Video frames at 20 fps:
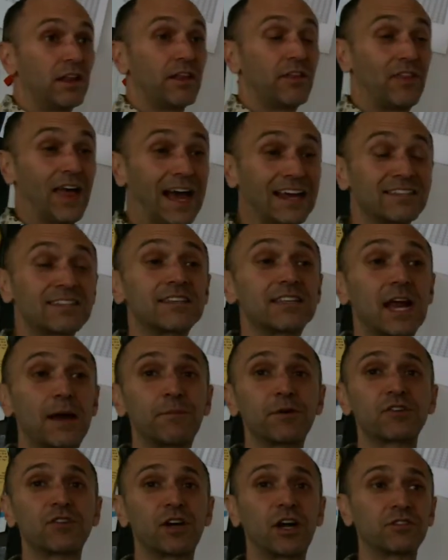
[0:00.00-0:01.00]
That's the
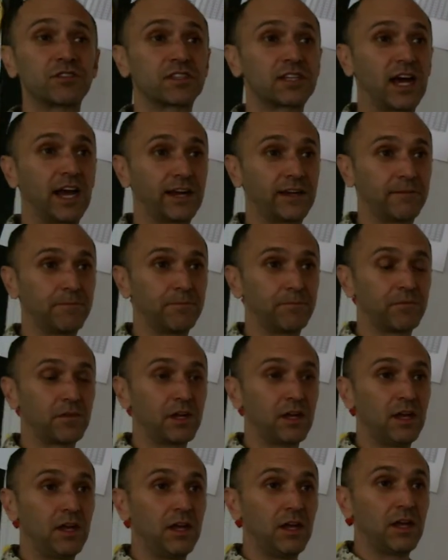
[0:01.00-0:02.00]
temperature outside.
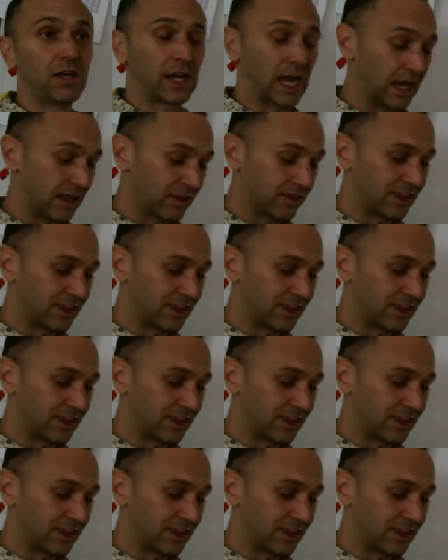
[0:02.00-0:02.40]
Okay?